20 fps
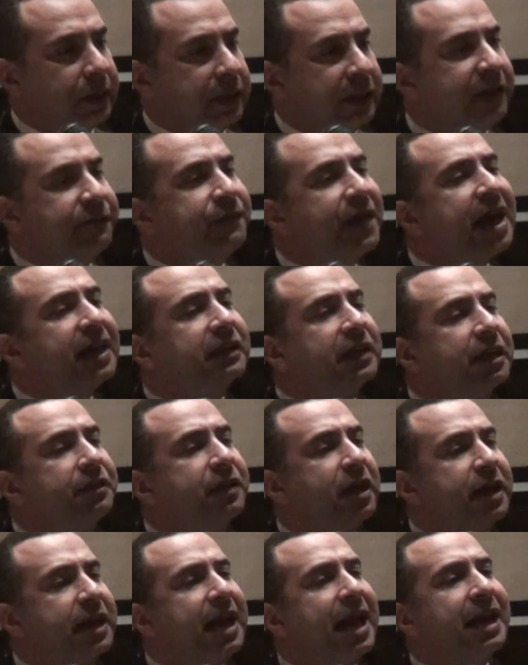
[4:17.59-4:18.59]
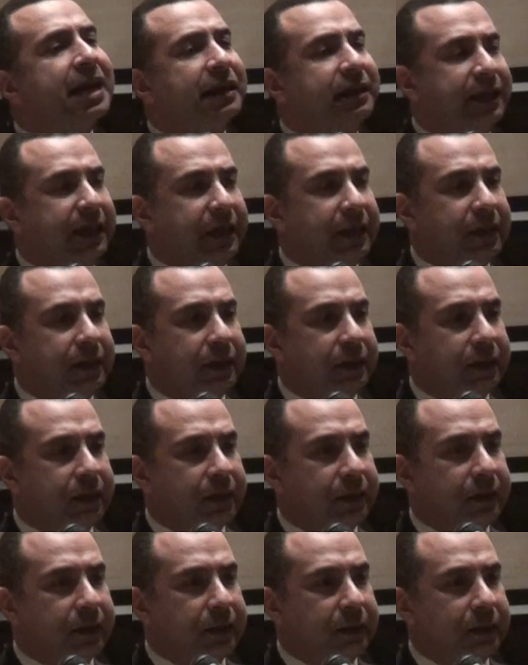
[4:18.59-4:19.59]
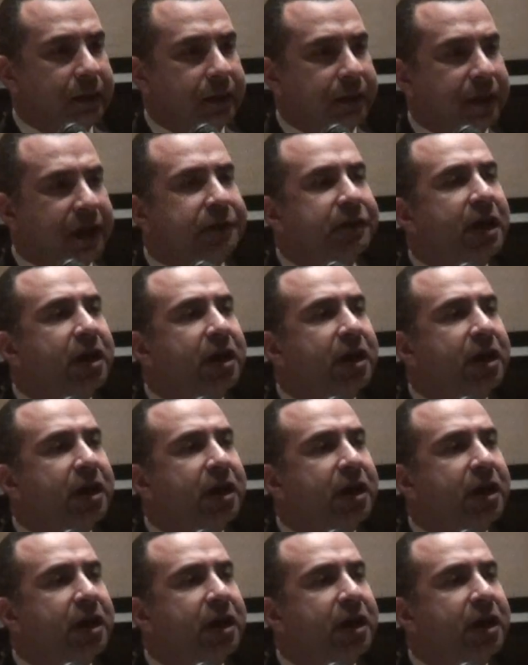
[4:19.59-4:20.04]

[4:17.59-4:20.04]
The fact and the reality that